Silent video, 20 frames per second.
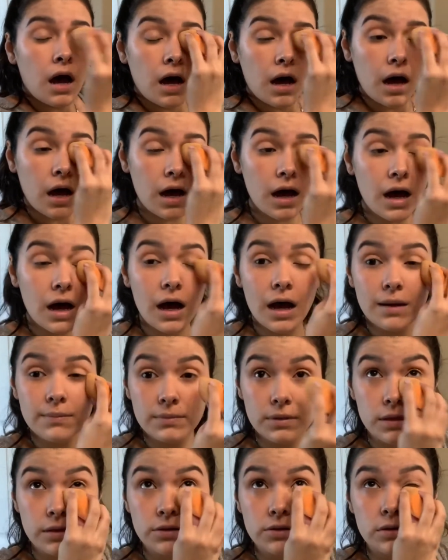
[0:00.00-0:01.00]

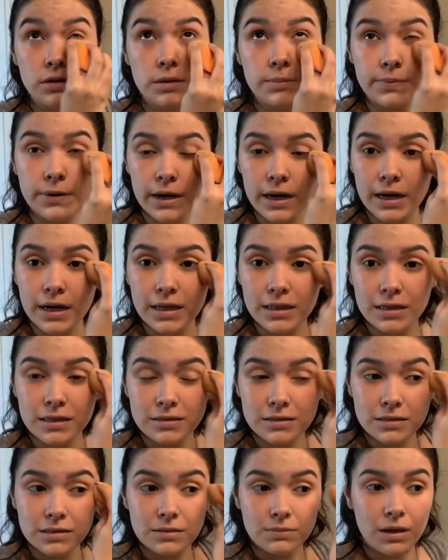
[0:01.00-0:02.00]
I'm literally praying this
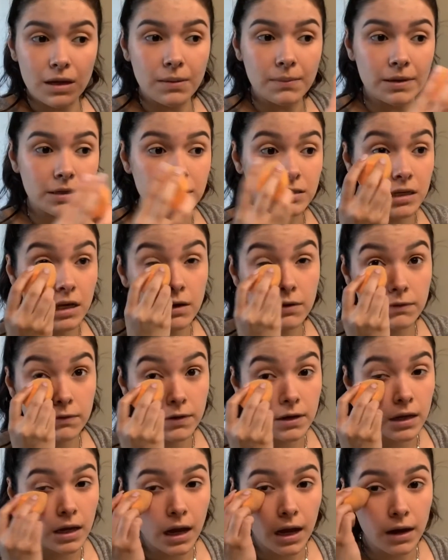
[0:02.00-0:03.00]
doesn't make my skin
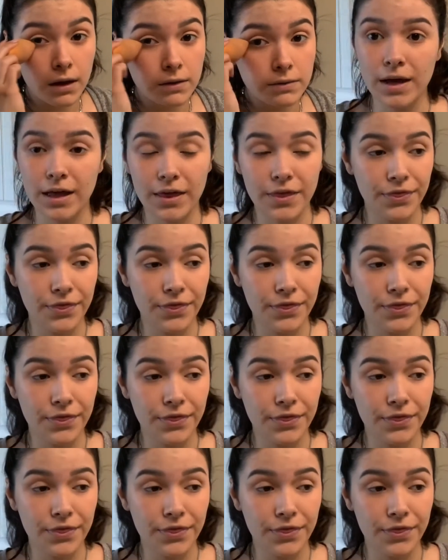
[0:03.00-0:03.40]
freak out.